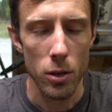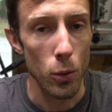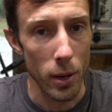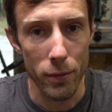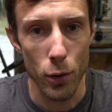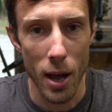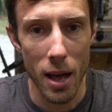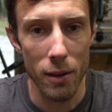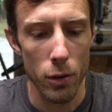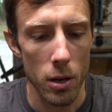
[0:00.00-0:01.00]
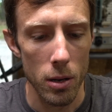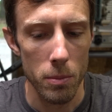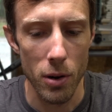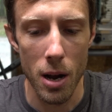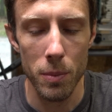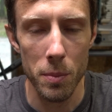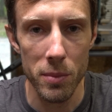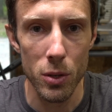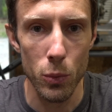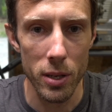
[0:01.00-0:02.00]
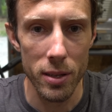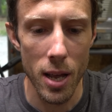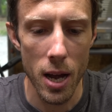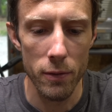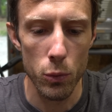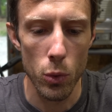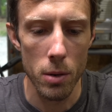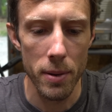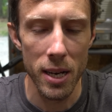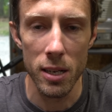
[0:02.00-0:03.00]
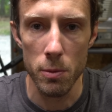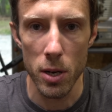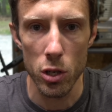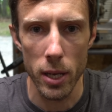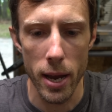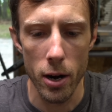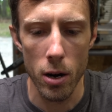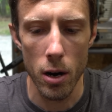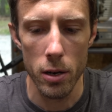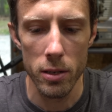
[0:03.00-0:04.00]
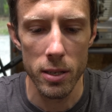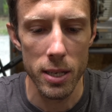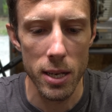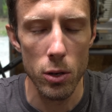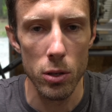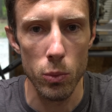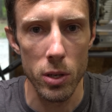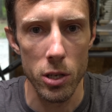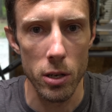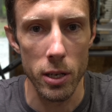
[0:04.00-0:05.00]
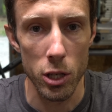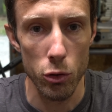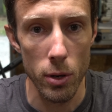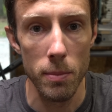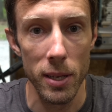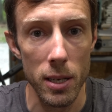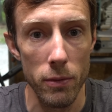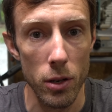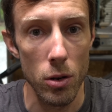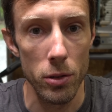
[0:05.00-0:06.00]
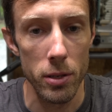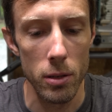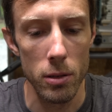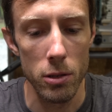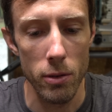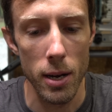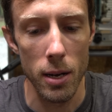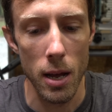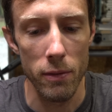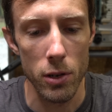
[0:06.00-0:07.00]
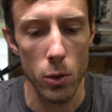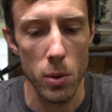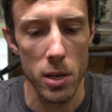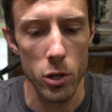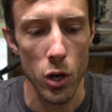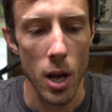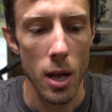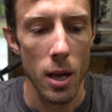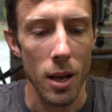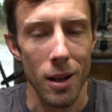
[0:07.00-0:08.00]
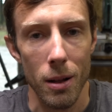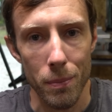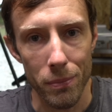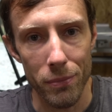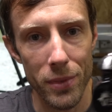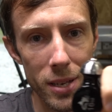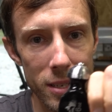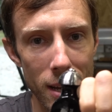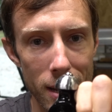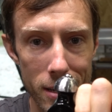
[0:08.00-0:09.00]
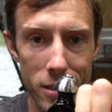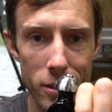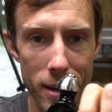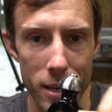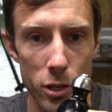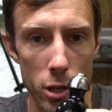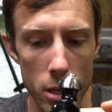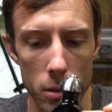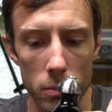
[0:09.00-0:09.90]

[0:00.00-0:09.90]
So if you have Problems with knives warping, especially air-hardened steels, which are extremely difficult to straighten after quench, this guy is your answer.